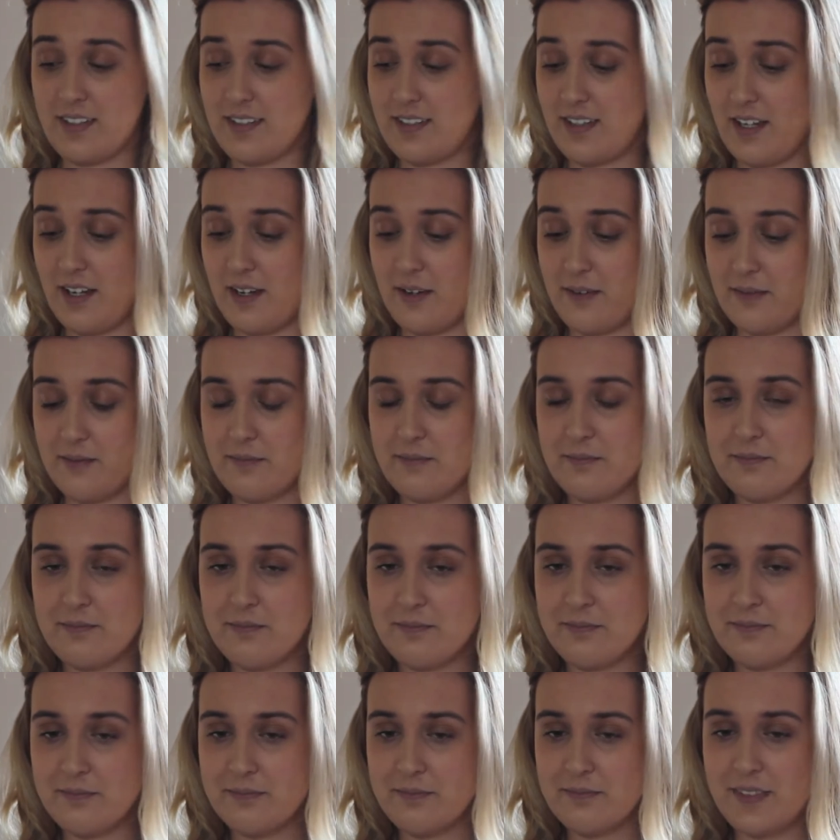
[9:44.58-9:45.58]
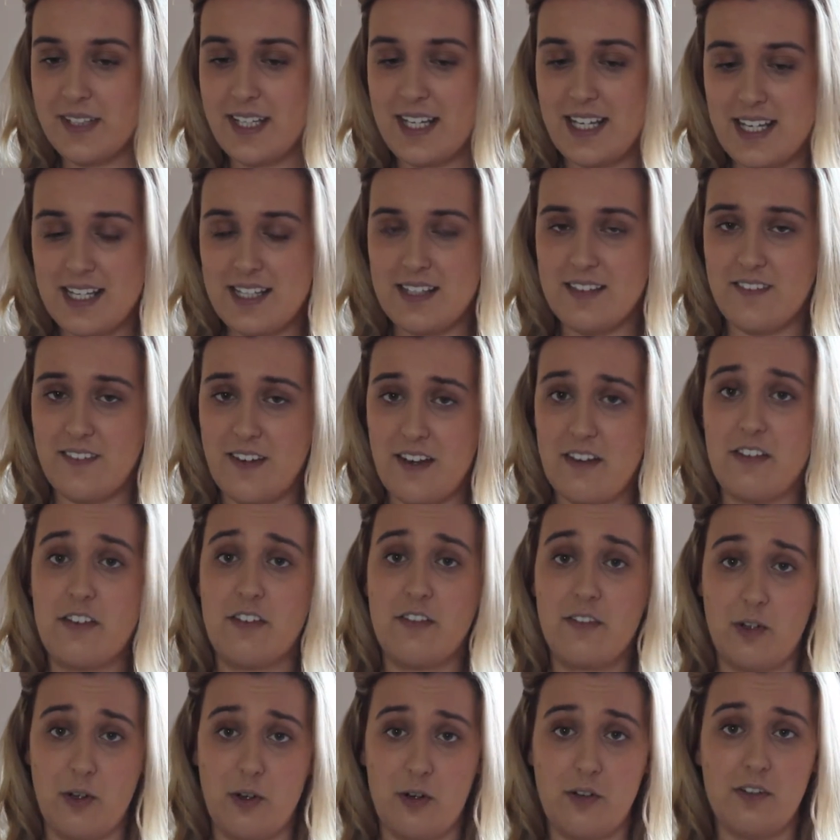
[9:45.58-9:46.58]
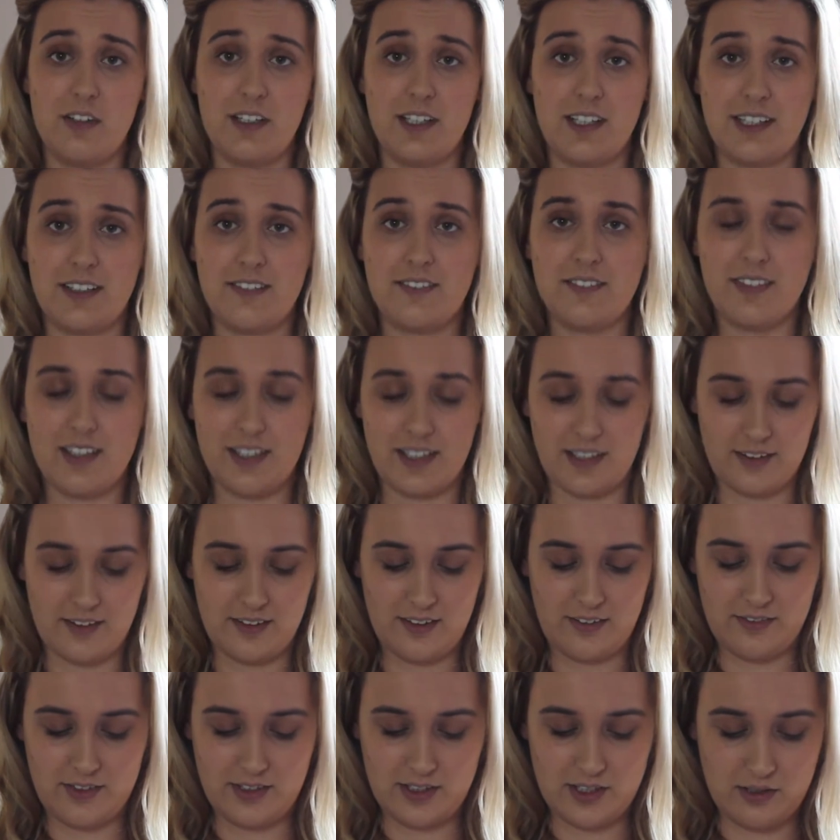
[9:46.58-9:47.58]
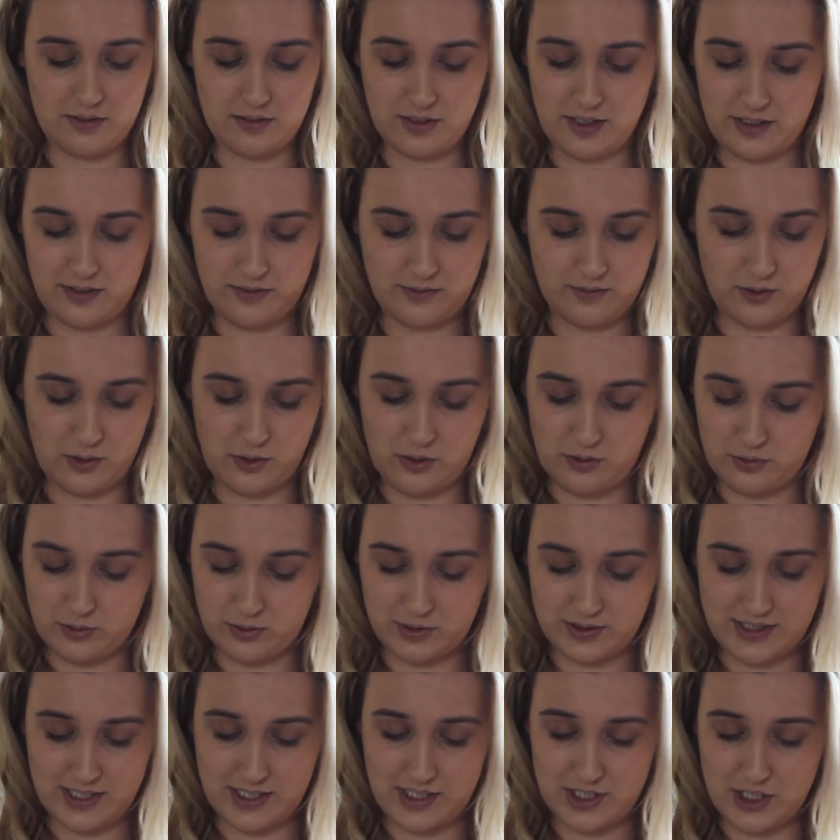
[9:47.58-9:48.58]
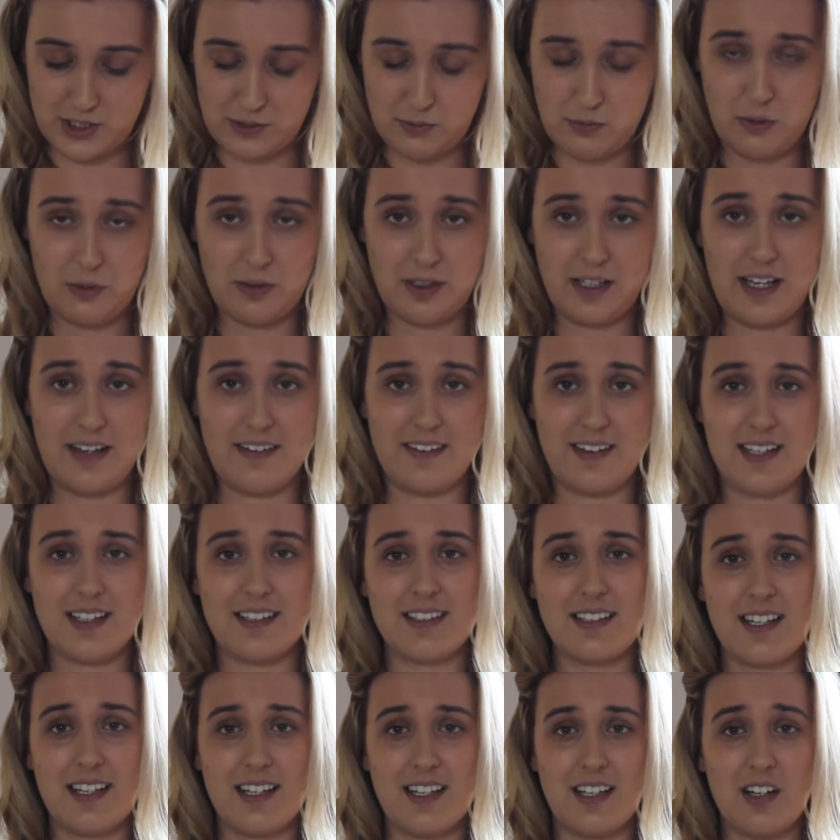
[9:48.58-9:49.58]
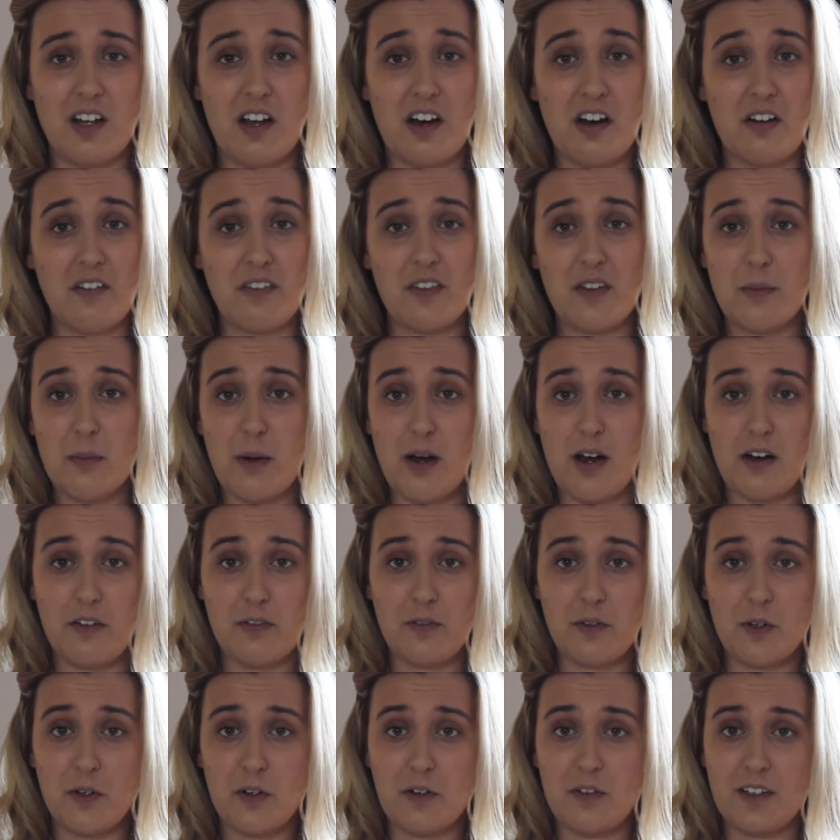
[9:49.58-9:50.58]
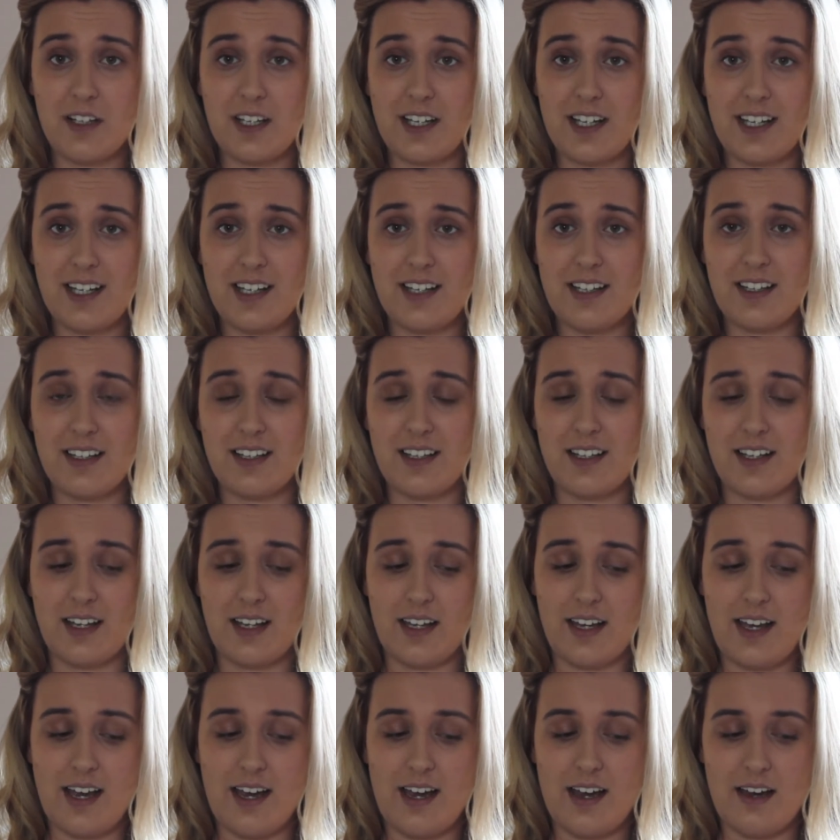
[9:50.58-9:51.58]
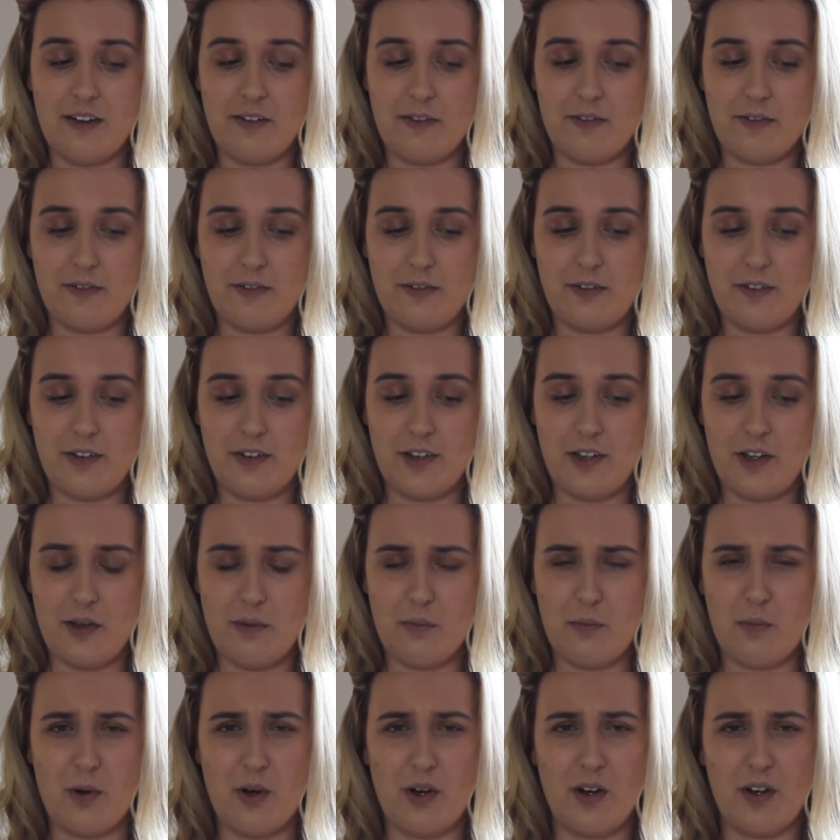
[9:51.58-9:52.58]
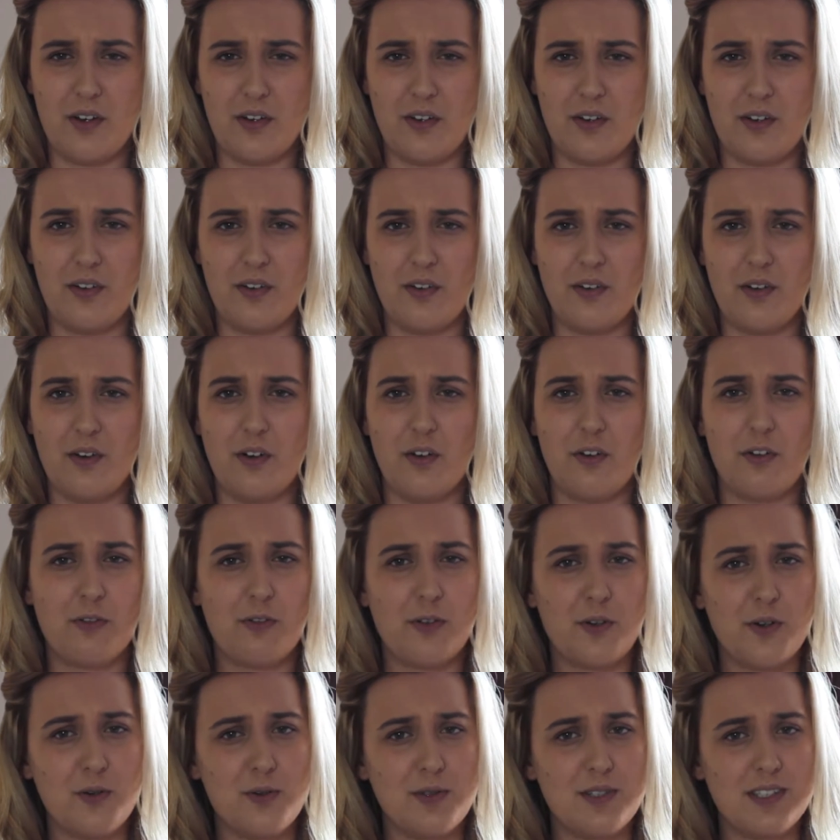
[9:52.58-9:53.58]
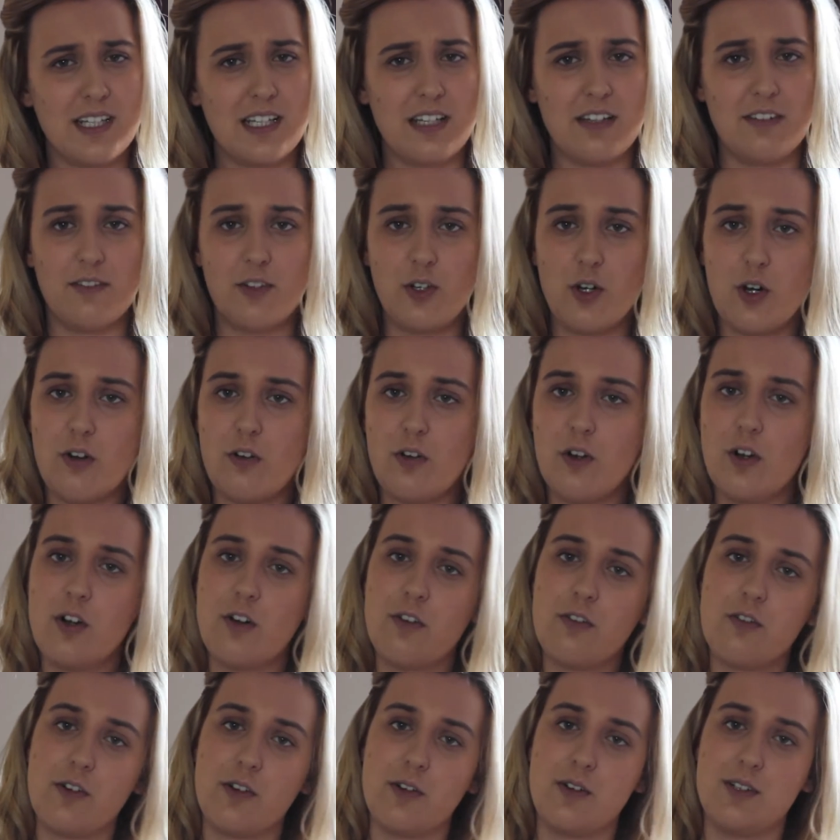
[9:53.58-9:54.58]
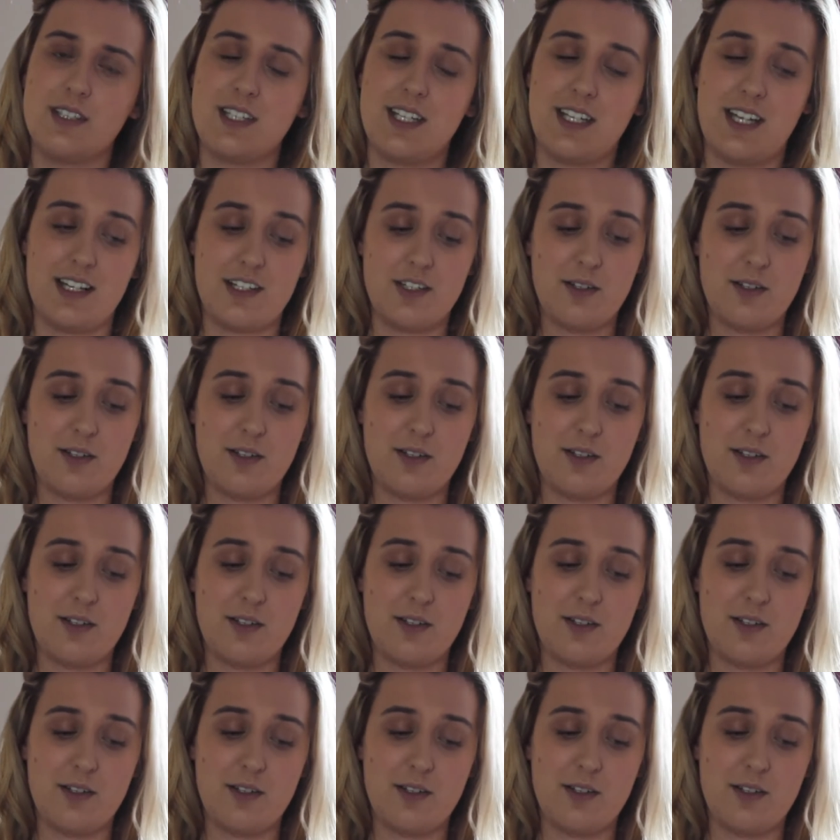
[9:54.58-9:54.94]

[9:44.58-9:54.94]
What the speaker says: So it is very florally. Like, if you don't like floral scents, you won't like this, and a lot of them are florally. Like, I have one, or fruity, floral or fruity.